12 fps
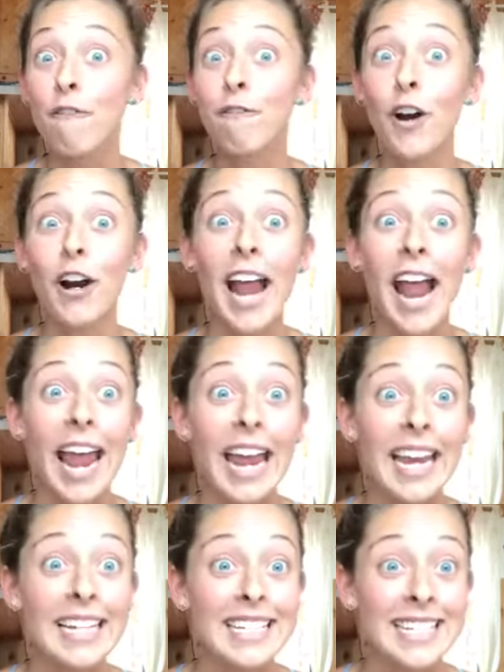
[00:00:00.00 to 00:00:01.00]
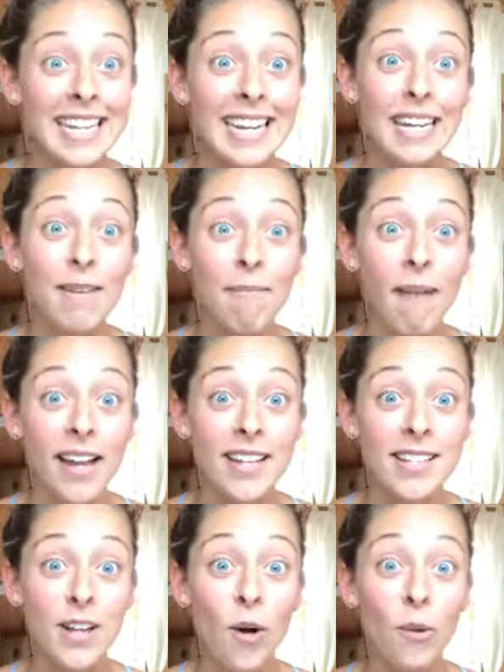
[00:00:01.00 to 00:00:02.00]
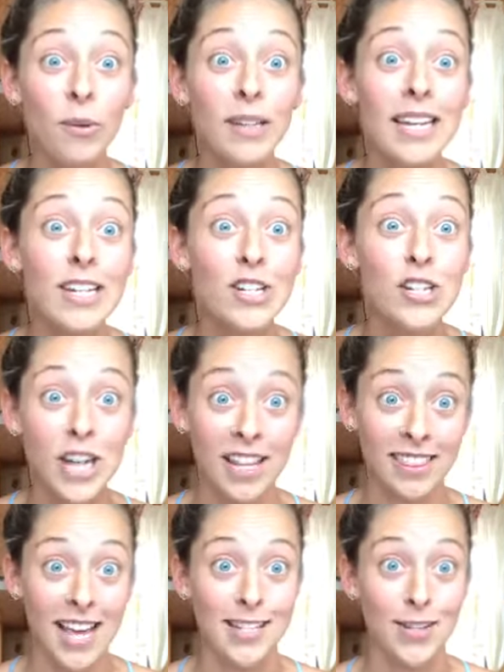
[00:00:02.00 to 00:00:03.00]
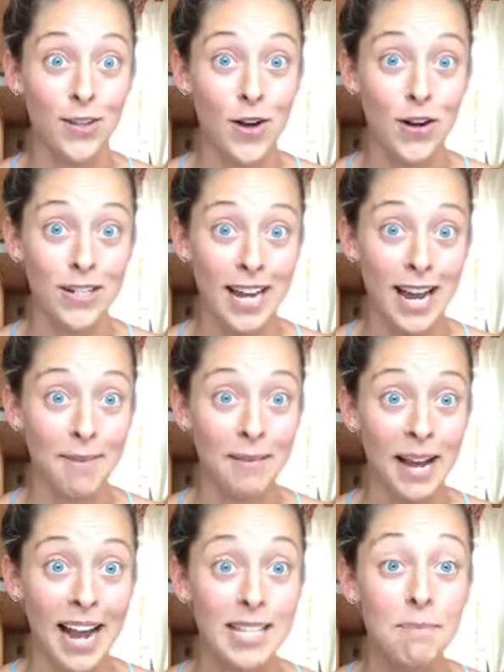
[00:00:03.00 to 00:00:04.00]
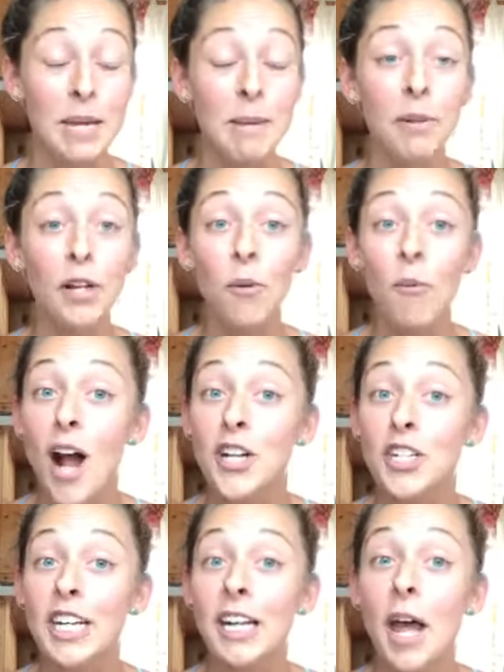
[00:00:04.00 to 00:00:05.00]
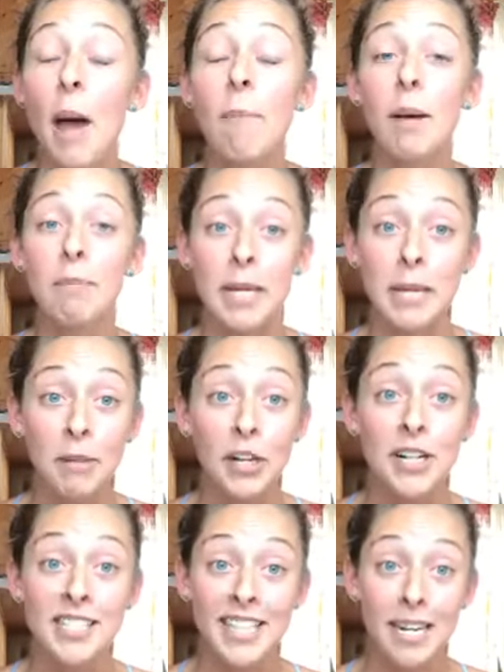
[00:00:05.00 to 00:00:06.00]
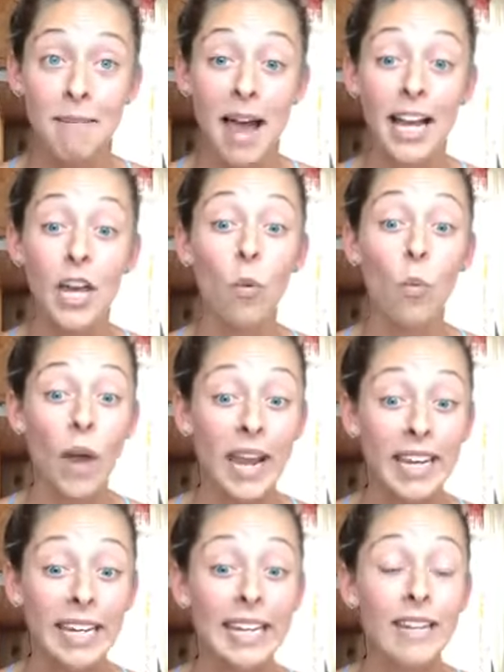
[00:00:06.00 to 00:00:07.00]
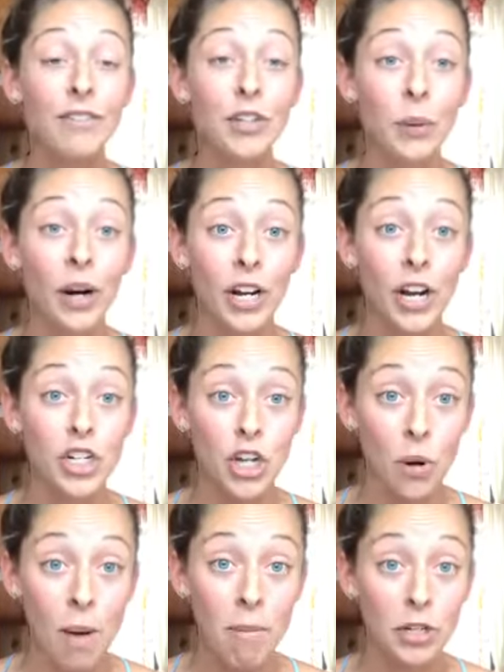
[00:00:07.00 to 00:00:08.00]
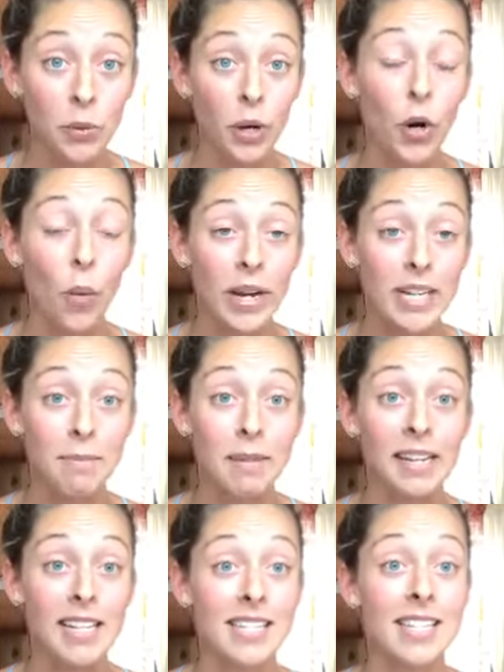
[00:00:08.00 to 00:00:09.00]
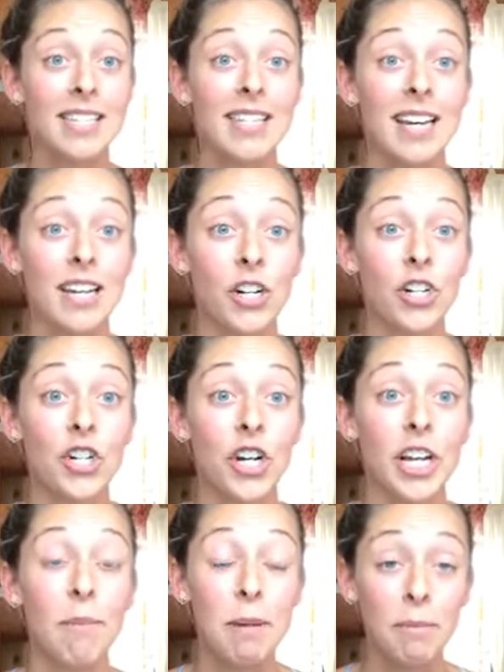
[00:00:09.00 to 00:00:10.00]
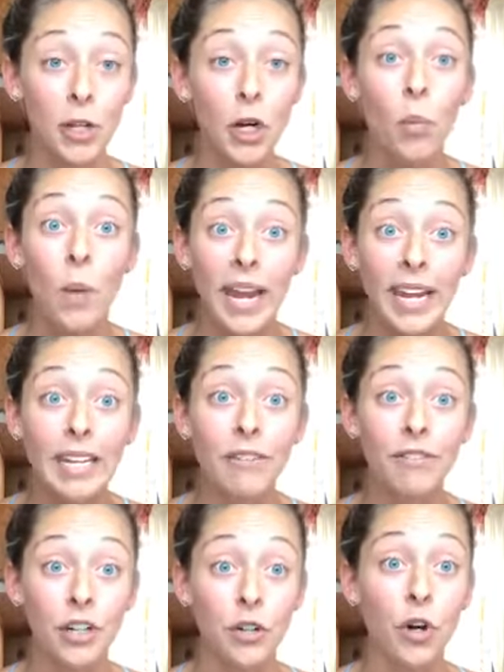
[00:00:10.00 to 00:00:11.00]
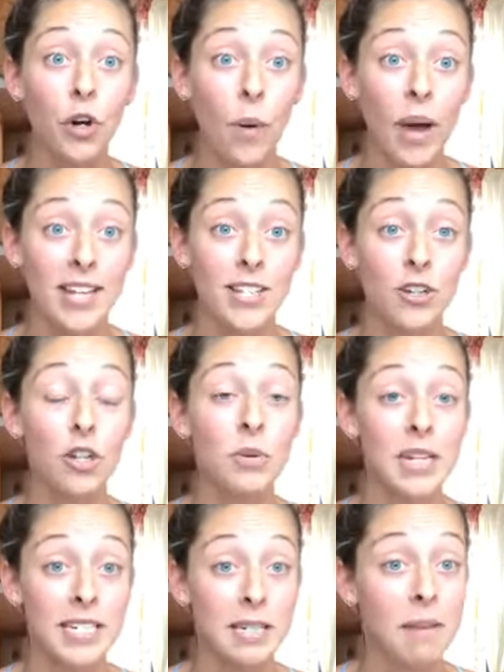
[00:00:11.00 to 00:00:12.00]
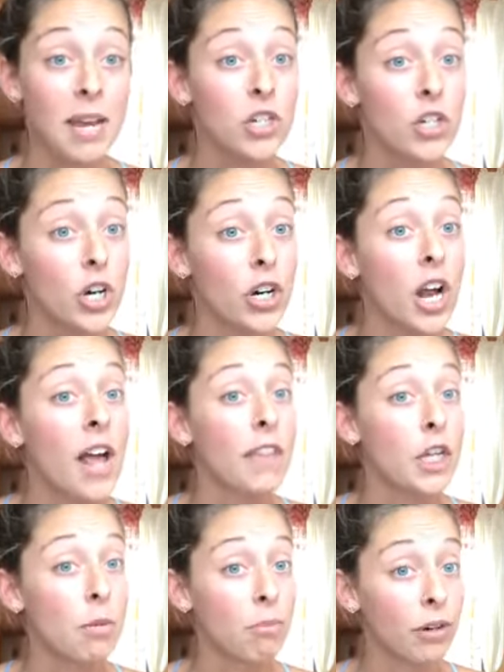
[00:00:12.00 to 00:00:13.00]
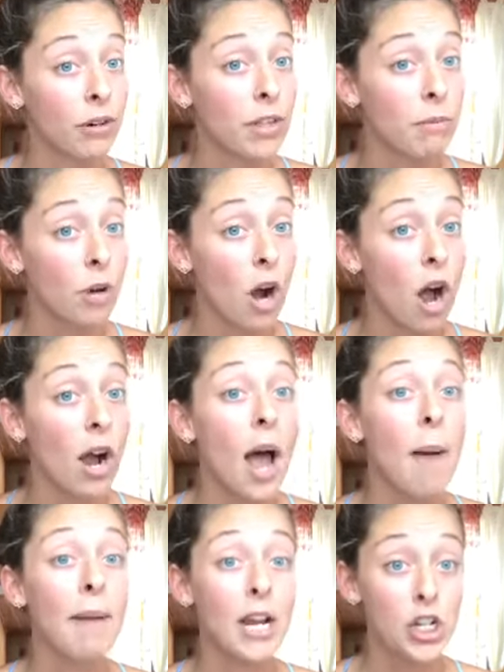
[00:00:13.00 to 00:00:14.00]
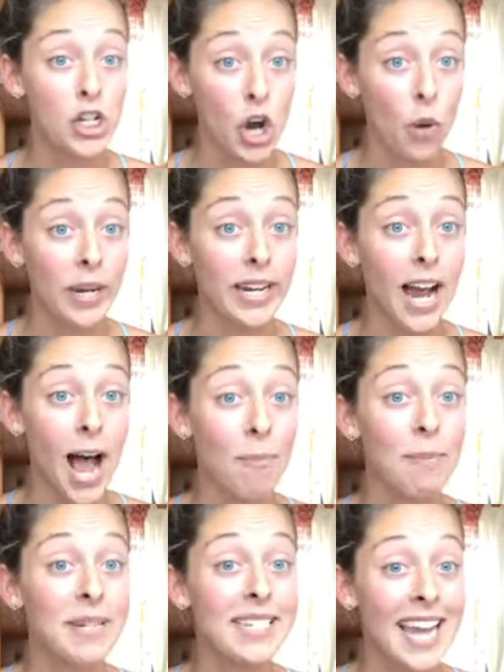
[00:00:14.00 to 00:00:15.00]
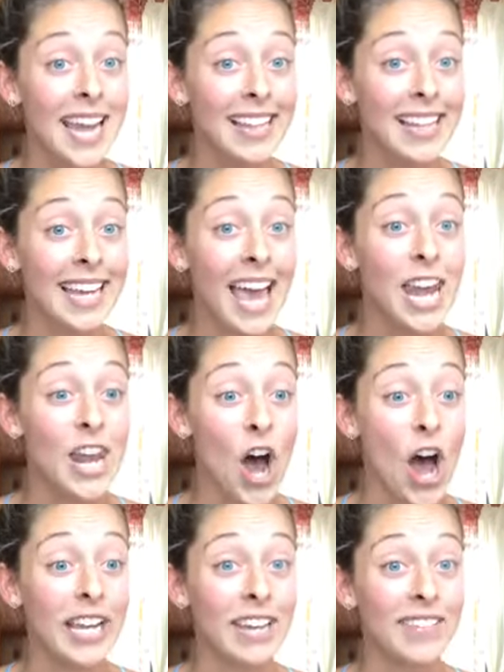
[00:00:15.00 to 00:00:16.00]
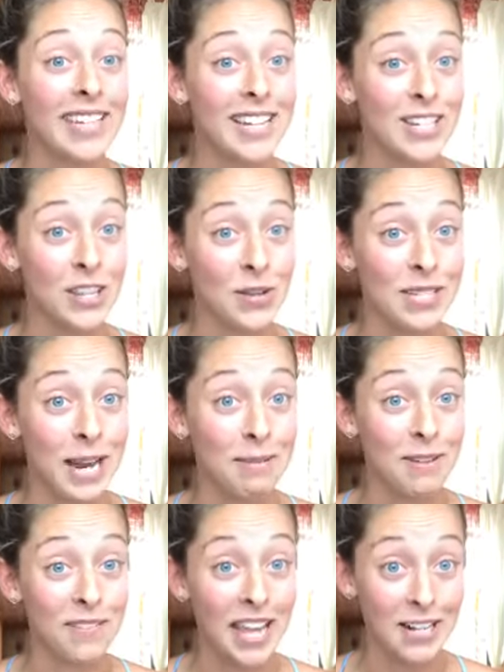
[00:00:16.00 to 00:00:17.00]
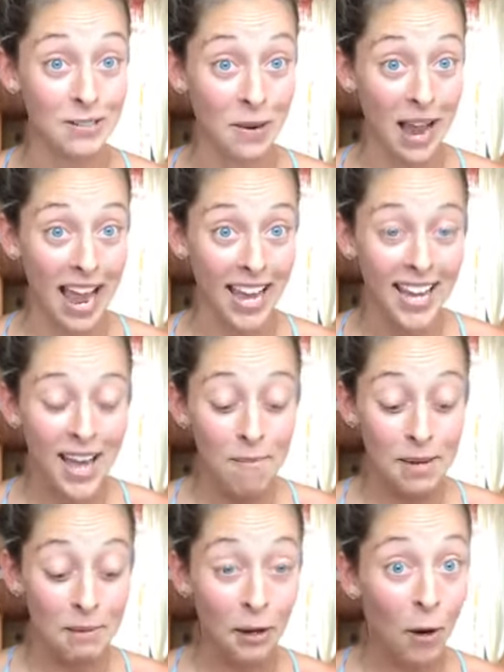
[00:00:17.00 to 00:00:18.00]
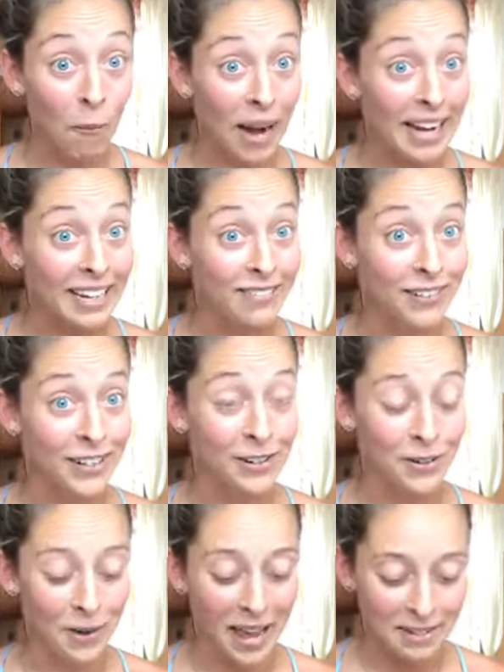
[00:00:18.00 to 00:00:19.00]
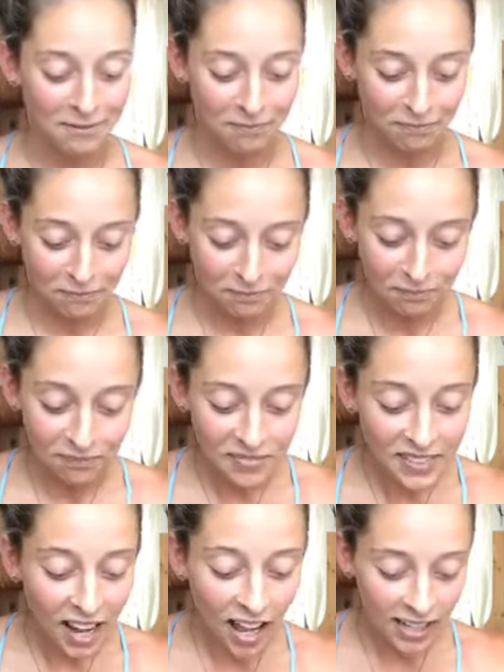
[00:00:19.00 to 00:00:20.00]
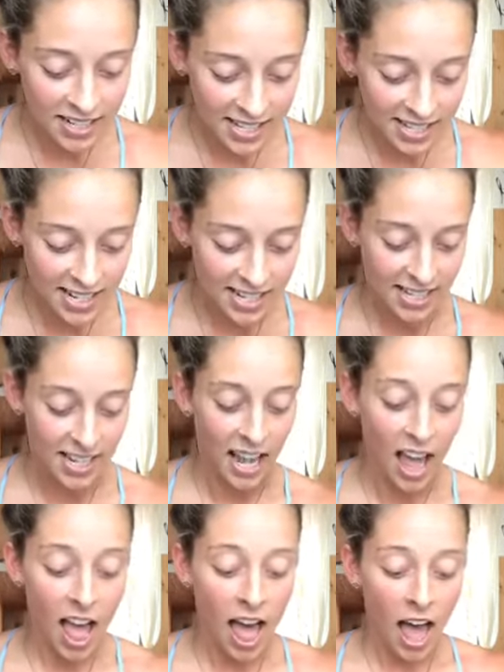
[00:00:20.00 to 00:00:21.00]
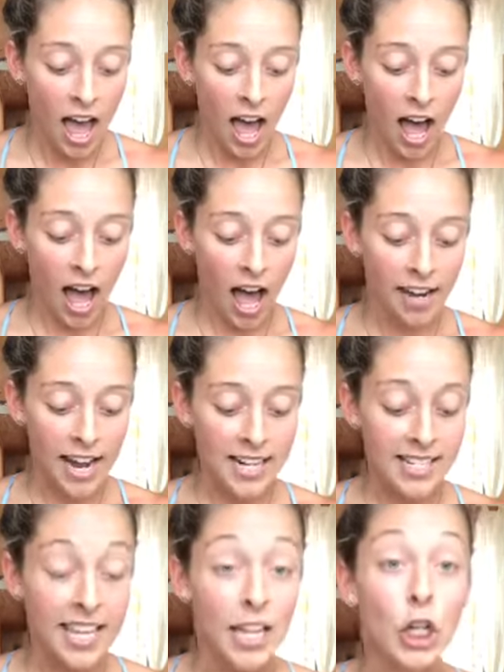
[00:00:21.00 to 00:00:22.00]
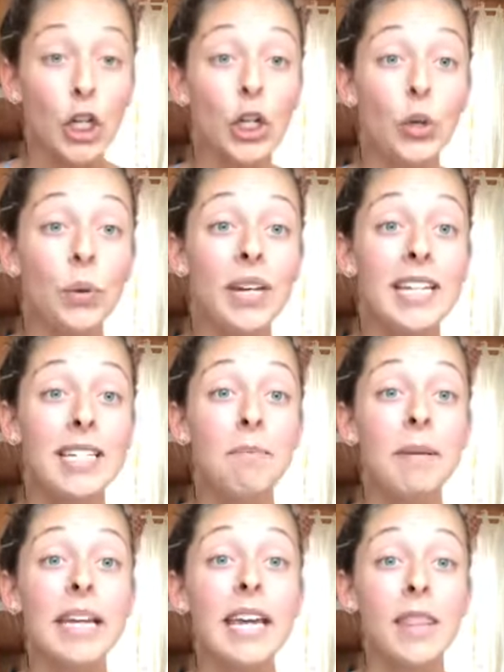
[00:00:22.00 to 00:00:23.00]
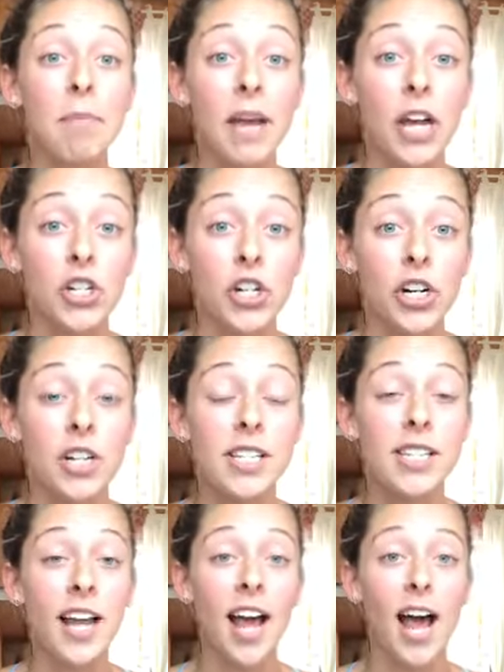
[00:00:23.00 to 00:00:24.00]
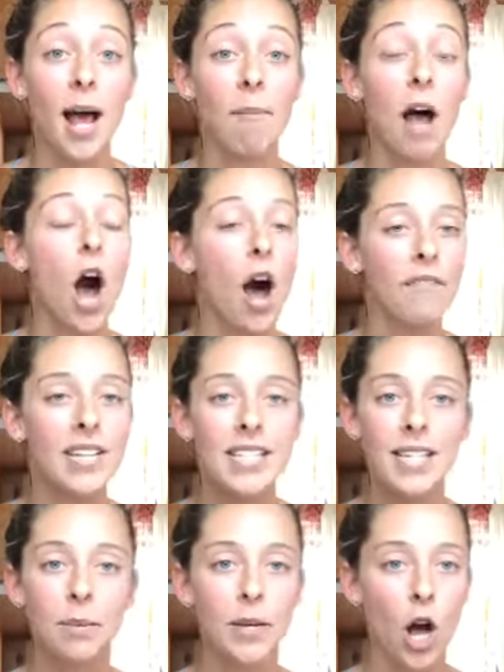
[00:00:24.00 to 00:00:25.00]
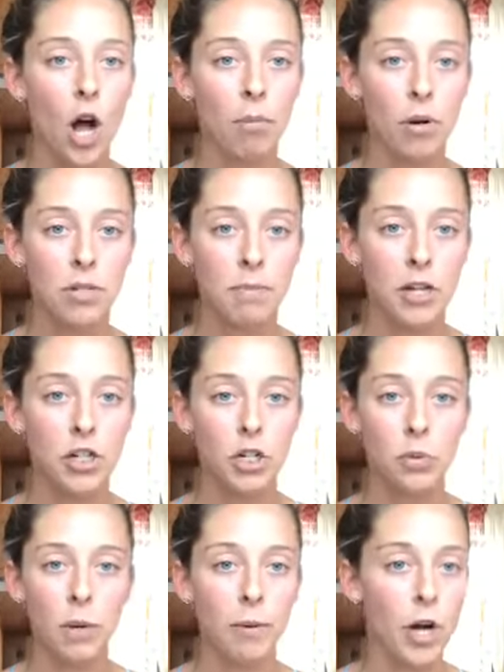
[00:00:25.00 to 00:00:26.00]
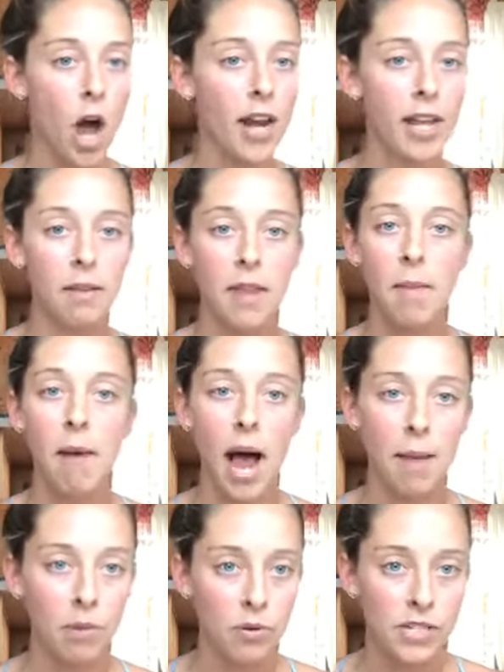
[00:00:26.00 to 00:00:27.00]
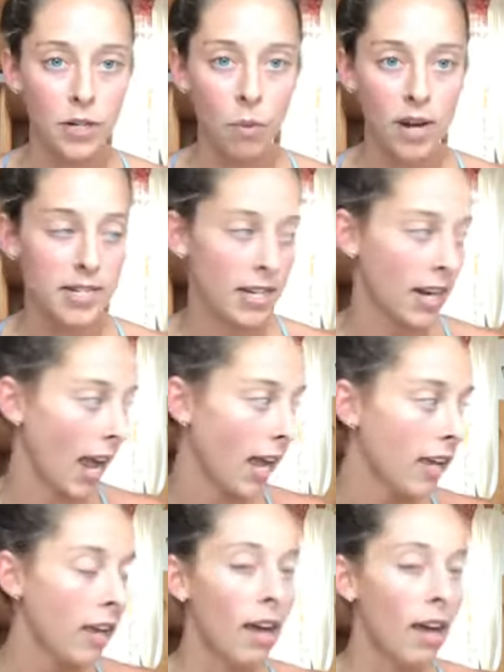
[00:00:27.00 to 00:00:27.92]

for 18 months. Holy shit, that's a long time, guys. People are watching, but people are sitting back and waiting if you are going to show up and you are going to be consistent in your journey. People are waiting for you to quit. So you need to make sure that you prove them wrong by showing up daily and not giving into those types of things, okay? People are waiting for you to quit. Consistency. Next thing, you need to be in the pictures. Obviously, we all post pictures where we're not in them. I posted one today.